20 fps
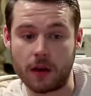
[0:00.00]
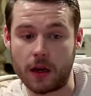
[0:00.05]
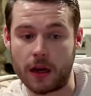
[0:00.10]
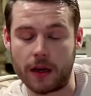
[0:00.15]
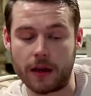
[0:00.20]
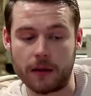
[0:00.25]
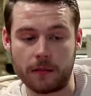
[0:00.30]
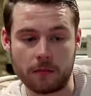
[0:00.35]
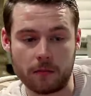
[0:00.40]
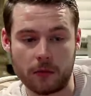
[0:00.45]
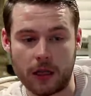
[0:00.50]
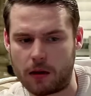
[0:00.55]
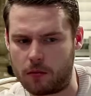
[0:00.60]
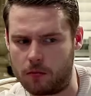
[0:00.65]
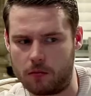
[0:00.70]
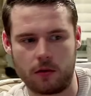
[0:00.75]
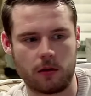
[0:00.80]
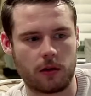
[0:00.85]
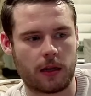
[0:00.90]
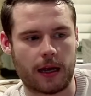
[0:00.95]
um, like,
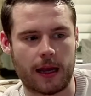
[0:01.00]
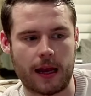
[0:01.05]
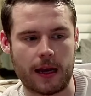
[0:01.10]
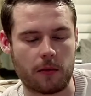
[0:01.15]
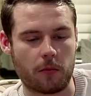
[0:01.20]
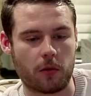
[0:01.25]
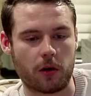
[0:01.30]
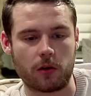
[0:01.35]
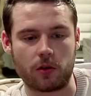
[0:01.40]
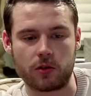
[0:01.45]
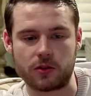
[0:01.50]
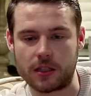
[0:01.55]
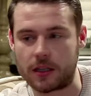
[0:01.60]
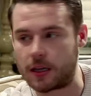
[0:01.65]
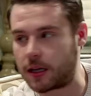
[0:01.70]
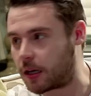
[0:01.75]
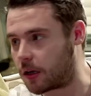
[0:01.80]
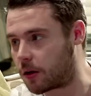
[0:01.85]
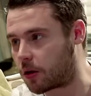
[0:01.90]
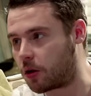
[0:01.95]
like anyone does
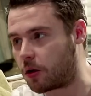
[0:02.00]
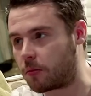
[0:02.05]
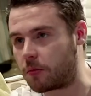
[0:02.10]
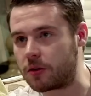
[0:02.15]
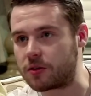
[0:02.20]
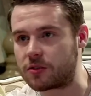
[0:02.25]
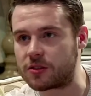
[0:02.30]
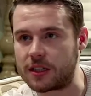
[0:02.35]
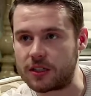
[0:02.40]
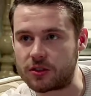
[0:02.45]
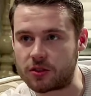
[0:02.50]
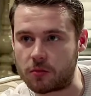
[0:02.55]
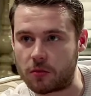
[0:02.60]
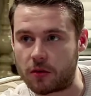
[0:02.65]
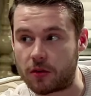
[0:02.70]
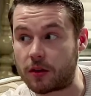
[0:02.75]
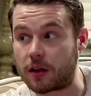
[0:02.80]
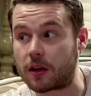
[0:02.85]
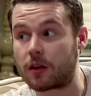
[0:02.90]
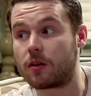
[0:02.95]
in, in a club, they'll see
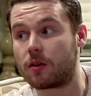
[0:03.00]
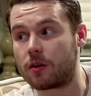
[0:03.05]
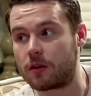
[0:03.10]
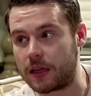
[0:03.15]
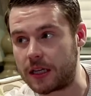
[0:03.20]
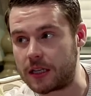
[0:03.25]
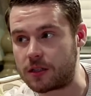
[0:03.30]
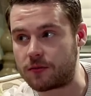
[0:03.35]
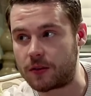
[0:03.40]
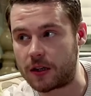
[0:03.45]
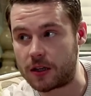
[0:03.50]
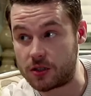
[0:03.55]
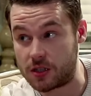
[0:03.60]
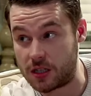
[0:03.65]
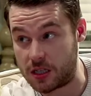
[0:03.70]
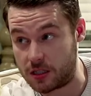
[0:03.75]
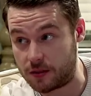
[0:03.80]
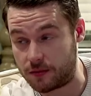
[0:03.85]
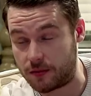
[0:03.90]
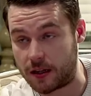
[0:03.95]
someone think, oh, he's fit,
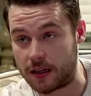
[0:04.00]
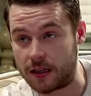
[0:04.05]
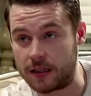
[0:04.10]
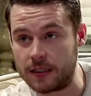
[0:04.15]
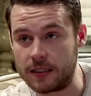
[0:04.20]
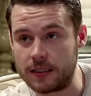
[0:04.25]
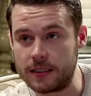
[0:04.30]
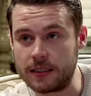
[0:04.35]
she's fit,